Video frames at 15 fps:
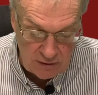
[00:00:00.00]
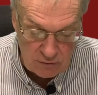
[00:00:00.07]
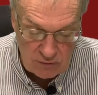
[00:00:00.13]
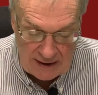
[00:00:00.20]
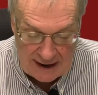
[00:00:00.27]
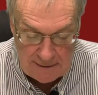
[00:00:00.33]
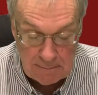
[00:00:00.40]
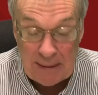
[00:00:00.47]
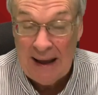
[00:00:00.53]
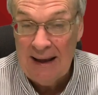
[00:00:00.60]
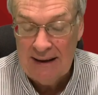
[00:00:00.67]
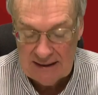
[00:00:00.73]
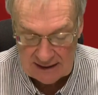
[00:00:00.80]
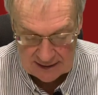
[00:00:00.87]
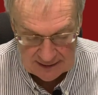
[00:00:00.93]
at right
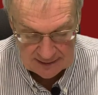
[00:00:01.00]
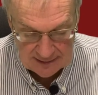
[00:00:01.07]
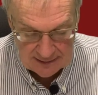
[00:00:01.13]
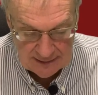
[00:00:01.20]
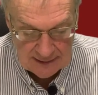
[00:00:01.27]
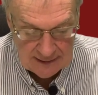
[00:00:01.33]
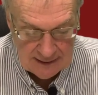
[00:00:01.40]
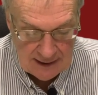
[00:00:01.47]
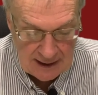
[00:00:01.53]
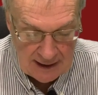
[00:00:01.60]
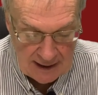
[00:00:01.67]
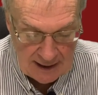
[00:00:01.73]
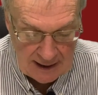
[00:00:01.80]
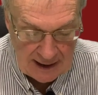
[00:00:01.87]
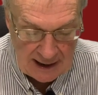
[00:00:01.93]
back
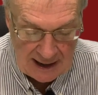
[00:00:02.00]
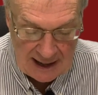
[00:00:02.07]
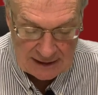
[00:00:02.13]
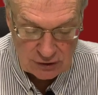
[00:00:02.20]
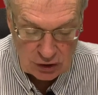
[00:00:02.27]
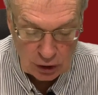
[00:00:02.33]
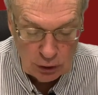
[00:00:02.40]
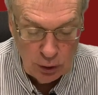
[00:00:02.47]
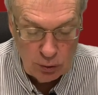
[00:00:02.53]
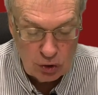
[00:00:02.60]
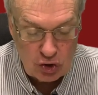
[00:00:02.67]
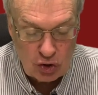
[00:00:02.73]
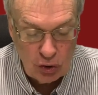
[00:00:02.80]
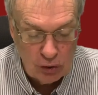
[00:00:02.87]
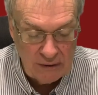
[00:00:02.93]
and Luke
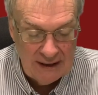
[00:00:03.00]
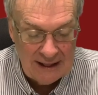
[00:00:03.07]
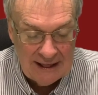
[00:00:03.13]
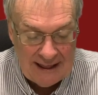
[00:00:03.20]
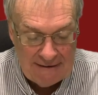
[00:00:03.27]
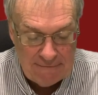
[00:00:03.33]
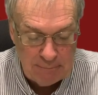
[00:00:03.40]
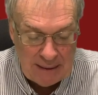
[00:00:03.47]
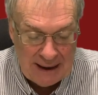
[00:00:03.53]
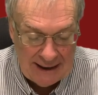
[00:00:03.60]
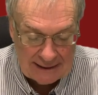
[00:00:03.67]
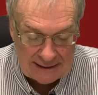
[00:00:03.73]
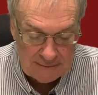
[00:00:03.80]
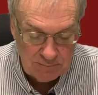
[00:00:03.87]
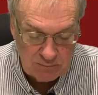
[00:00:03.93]
Shaw at left
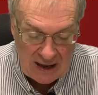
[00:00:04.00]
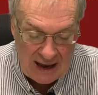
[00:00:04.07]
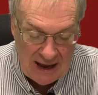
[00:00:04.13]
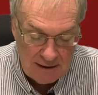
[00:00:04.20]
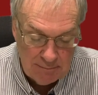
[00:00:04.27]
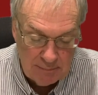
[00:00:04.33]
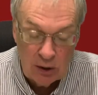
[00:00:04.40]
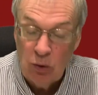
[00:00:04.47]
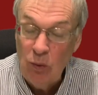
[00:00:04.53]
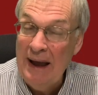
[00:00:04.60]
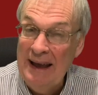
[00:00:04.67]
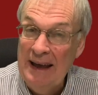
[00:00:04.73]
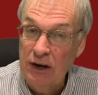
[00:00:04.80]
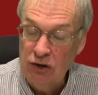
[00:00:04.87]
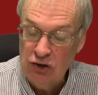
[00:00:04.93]
back.
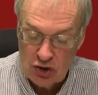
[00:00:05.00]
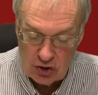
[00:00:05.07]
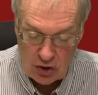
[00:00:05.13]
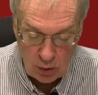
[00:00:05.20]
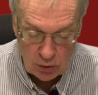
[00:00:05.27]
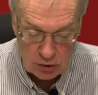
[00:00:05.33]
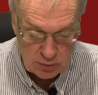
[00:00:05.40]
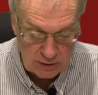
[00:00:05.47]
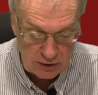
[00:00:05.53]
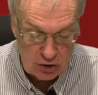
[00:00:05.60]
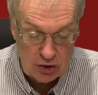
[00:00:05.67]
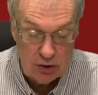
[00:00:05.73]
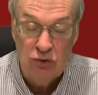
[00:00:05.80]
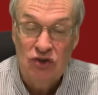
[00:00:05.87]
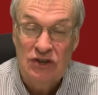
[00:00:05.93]
Maguire and Stones were the
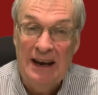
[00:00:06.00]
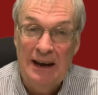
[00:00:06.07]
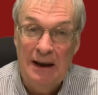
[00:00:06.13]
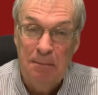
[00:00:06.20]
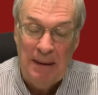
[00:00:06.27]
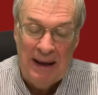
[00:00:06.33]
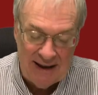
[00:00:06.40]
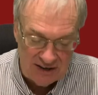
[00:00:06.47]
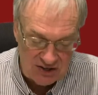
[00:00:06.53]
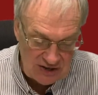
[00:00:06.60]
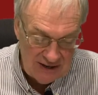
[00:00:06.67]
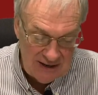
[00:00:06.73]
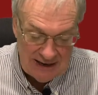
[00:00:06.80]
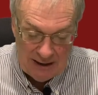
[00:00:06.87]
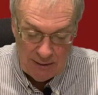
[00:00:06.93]
2 centre backs.
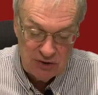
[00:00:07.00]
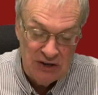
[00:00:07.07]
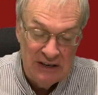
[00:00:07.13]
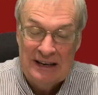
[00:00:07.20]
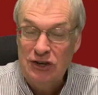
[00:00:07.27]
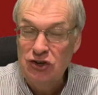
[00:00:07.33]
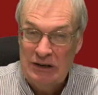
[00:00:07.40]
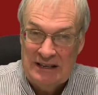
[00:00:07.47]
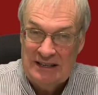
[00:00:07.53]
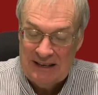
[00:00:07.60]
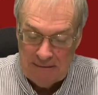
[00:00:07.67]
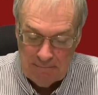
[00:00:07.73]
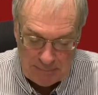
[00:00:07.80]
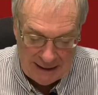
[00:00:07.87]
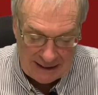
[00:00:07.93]
That was an
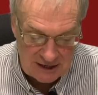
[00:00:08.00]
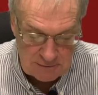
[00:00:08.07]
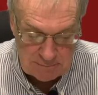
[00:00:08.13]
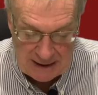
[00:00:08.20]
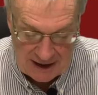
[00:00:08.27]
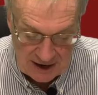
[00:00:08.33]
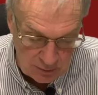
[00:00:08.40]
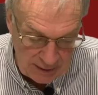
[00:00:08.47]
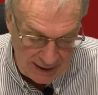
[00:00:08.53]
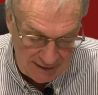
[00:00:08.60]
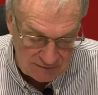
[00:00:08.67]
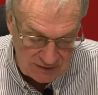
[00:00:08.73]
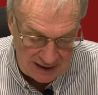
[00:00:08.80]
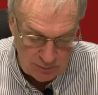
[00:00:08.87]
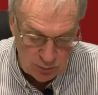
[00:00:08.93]
interesting balance, by the way.
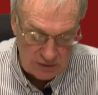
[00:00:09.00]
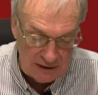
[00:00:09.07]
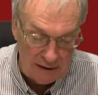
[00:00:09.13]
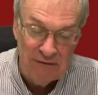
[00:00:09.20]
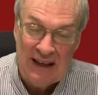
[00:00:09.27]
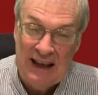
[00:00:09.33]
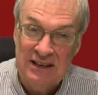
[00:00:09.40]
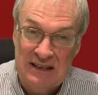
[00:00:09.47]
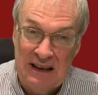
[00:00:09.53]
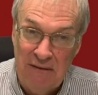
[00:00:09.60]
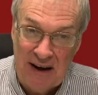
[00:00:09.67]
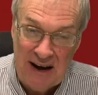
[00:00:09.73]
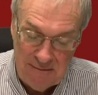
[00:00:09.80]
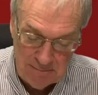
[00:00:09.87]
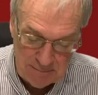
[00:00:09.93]
I wonder if that's ever
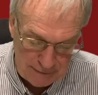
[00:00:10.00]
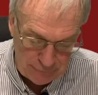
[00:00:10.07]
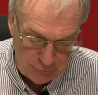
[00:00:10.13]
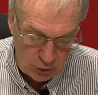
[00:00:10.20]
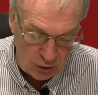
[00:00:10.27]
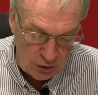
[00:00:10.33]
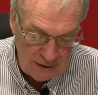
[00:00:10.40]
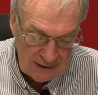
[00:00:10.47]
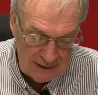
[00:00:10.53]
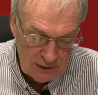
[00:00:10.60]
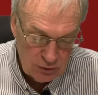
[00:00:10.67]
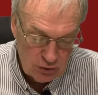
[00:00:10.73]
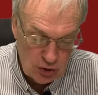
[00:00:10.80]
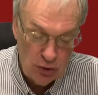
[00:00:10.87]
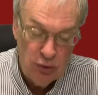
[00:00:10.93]
happened before.
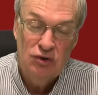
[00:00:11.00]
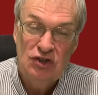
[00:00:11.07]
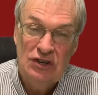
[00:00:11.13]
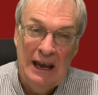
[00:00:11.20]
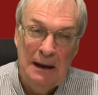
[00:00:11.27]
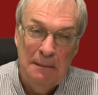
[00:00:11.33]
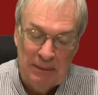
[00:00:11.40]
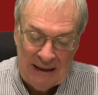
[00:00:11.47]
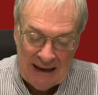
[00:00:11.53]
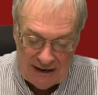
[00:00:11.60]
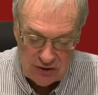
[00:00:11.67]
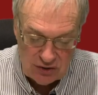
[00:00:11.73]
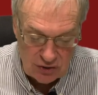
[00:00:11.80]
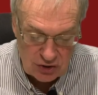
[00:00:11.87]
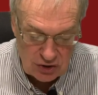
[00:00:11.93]
2 City
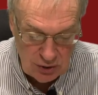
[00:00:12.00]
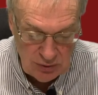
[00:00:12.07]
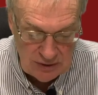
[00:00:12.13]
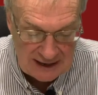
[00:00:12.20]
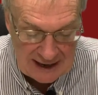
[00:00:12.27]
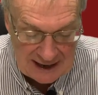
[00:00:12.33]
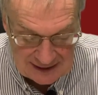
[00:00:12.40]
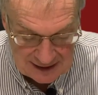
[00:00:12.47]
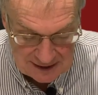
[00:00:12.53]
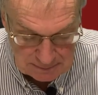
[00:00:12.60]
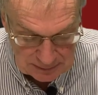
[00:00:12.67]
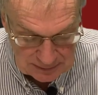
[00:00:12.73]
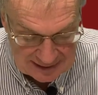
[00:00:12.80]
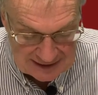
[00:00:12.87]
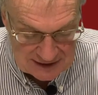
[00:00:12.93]
players and 2 United
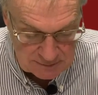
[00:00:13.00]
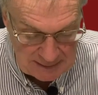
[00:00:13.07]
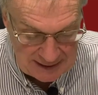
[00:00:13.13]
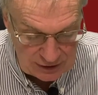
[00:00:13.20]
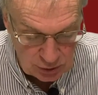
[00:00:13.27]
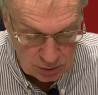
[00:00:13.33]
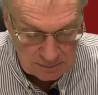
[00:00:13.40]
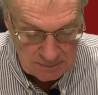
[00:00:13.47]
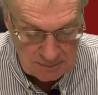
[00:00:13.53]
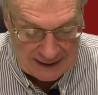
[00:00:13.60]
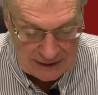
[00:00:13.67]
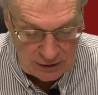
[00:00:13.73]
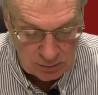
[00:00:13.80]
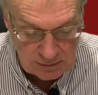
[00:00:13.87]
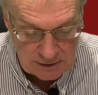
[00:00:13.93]
players made up
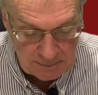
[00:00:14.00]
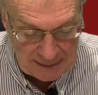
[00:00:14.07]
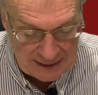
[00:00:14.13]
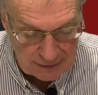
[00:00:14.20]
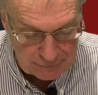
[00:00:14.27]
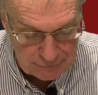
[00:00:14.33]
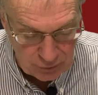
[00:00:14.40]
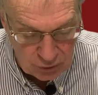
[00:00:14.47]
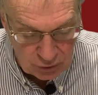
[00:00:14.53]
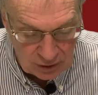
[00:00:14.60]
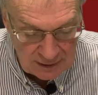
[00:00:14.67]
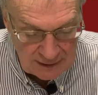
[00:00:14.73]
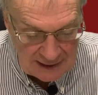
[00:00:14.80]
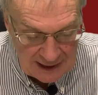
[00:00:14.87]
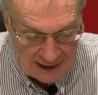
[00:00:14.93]
the back 4.
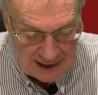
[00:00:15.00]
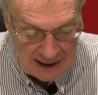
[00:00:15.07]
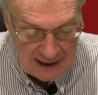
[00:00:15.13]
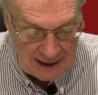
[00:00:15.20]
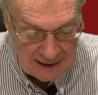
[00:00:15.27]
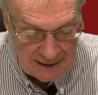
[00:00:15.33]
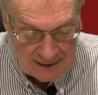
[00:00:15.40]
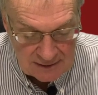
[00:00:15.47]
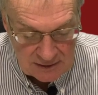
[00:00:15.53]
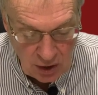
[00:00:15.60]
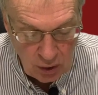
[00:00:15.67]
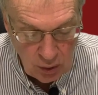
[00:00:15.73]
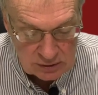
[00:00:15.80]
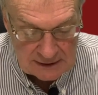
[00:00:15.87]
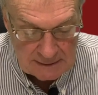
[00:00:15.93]
The
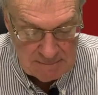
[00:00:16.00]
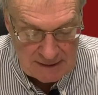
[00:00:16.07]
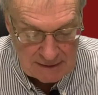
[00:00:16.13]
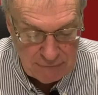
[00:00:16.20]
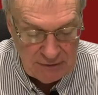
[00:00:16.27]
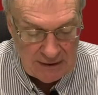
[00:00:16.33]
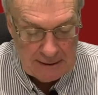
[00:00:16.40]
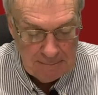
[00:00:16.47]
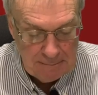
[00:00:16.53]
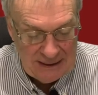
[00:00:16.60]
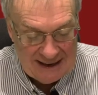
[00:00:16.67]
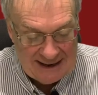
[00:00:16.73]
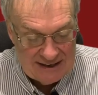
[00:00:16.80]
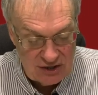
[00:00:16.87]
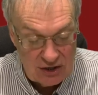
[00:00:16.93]
holding midfield
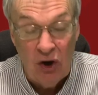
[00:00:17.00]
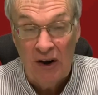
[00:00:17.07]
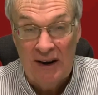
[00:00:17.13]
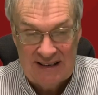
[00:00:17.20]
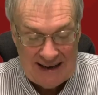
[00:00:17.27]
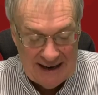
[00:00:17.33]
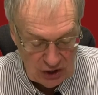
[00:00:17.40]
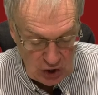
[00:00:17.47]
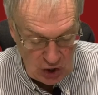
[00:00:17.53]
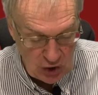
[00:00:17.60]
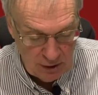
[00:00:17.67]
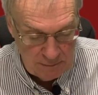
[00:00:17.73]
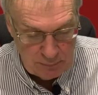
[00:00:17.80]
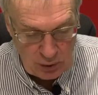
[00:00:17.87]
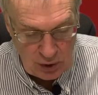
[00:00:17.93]
players, or as I call
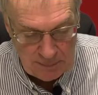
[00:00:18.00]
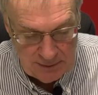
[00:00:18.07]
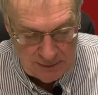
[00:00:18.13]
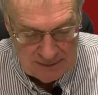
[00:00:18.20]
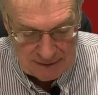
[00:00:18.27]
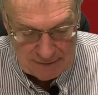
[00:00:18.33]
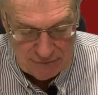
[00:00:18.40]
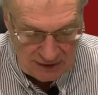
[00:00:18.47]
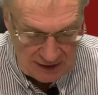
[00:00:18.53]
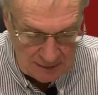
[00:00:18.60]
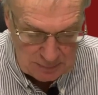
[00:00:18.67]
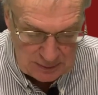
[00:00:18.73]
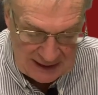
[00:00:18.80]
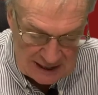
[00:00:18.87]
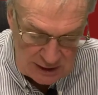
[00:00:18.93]
them, proper midfield
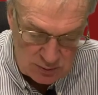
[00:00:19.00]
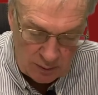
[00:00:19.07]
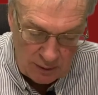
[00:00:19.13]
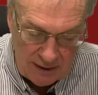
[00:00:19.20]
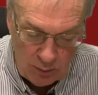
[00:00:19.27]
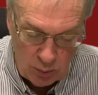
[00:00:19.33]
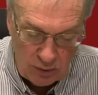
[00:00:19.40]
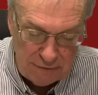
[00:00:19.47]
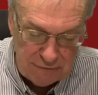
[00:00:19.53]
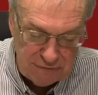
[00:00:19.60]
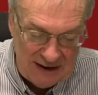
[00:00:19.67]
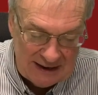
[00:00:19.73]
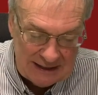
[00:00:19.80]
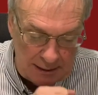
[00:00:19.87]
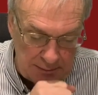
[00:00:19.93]
players, were
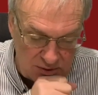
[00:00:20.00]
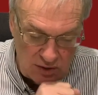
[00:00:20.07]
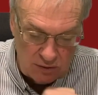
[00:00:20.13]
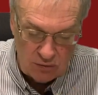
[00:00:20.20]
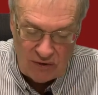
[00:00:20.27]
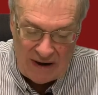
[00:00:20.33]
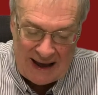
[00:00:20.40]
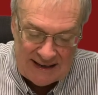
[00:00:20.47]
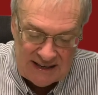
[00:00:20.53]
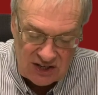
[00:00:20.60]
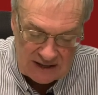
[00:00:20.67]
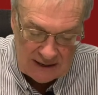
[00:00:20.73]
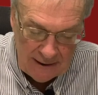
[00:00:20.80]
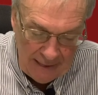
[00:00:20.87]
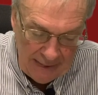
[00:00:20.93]
Phillips and Rice,